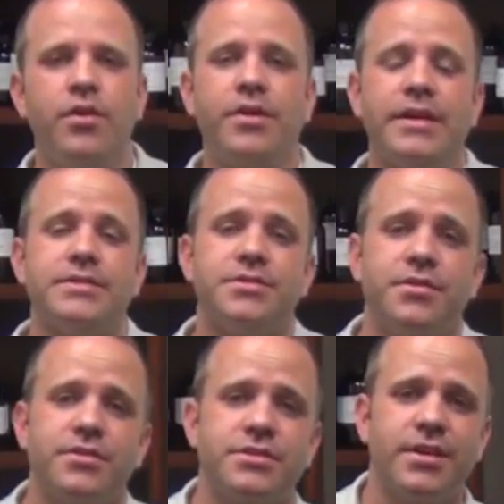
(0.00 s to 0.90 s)
Okay, so
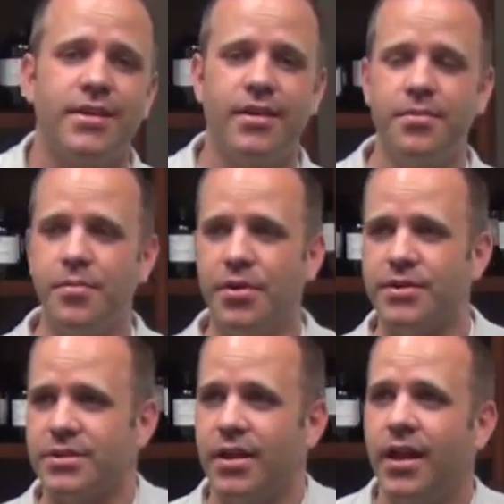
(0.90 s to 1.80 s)
there's
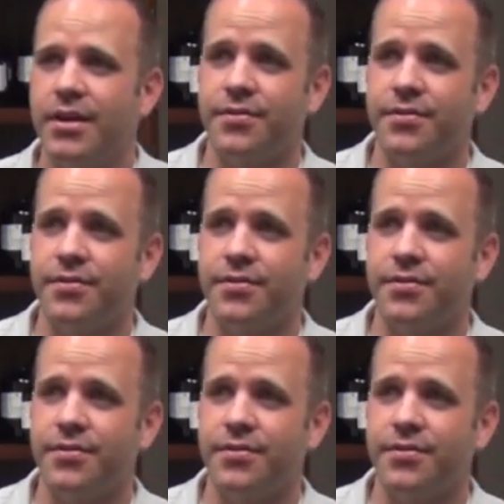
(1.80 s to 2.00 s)
a lot of